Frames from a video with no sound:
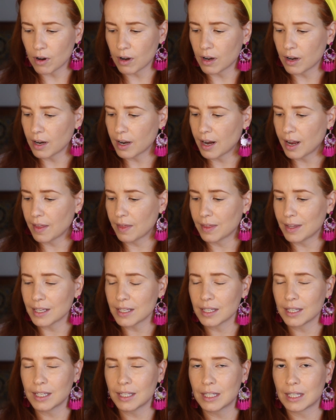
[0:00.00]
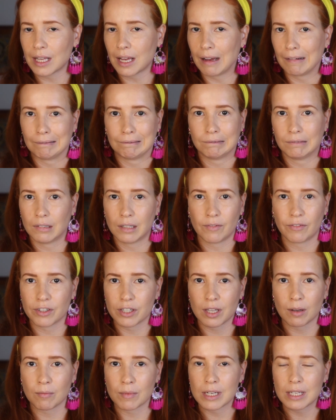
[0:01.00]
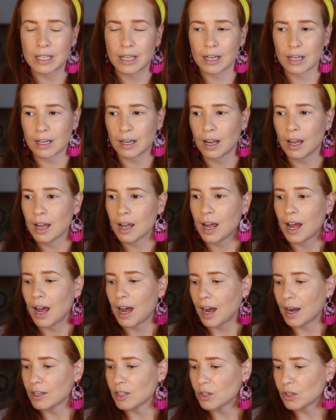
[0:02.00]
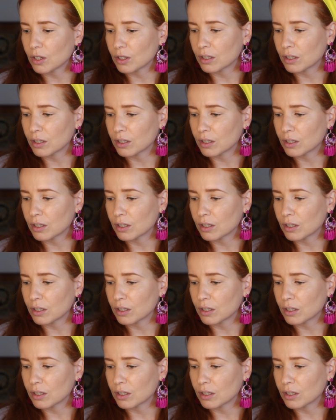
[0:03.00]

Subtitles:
and this is, for some reason, I